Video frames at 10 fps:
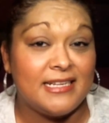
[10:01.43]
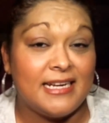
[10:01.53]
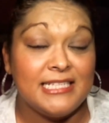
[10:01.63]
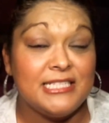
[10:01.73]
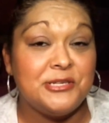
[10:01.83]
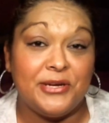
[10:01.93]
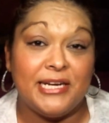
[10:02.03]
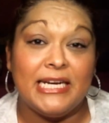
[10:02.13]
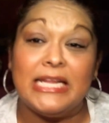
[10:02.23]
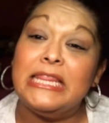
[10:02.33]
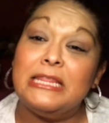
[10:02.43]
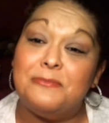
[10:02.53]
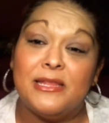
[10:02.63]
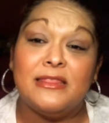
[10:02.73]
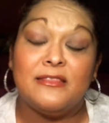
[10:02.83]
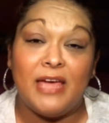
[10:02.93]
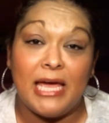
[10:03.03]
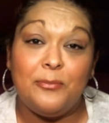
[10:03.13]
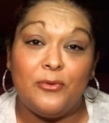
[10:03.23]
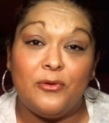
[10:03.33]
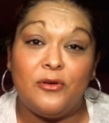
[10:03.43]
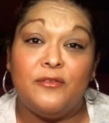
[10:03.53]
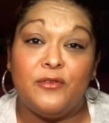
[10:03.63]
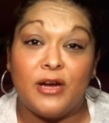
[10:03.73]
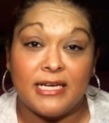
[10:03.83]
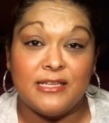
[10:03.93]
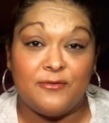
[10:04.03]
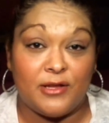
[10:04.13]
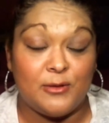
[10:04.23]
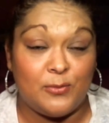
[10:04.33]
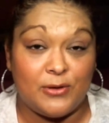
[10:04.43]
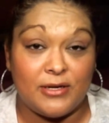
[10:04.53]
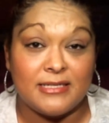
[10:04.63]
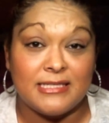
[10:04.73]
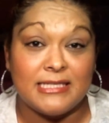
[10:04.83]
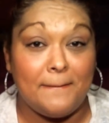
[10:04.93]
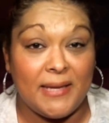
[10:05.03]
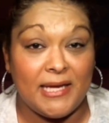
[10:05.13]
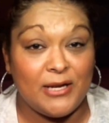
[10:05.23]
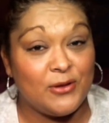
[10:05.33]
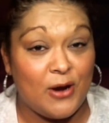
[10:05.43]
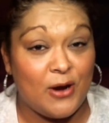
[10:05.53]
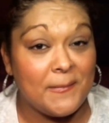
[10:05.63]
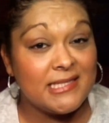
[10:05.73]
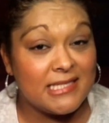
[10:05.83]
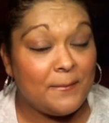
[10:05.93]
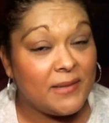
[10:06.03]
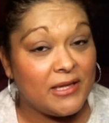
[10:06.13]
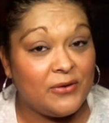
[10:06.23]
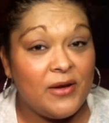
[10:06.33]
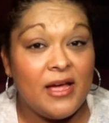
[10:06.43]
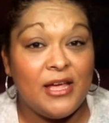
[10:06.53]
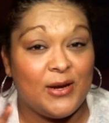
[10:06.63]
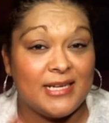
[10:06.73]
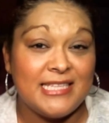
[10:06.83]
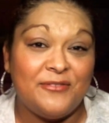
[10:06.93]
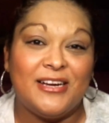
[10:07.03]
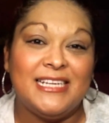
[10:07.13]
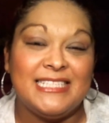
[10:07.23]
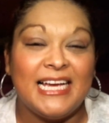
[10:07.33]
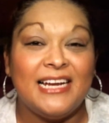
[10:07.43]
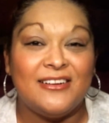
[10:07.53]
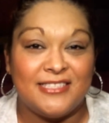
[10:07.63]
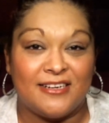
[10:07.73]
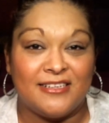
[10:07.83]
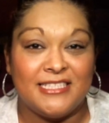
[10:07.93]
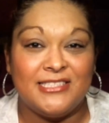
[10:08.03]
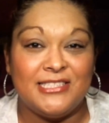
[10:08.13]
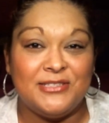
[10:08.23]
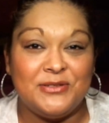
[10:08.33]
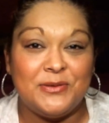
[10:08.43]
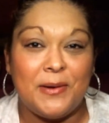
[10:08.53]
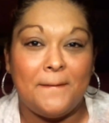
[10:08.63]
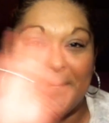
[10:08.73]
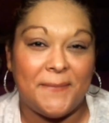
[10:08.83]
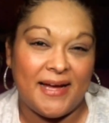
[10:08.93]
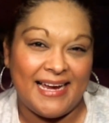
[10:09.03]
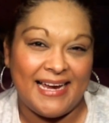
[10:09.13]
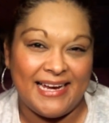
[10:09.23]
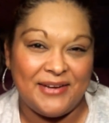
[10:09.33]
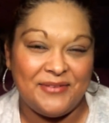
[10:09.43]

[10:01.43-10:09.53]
that I ended up reading in the month of April. If you guys have read the books, let me know in the comments down below. You guys have a great day, and I'll talk to you soon. Bye!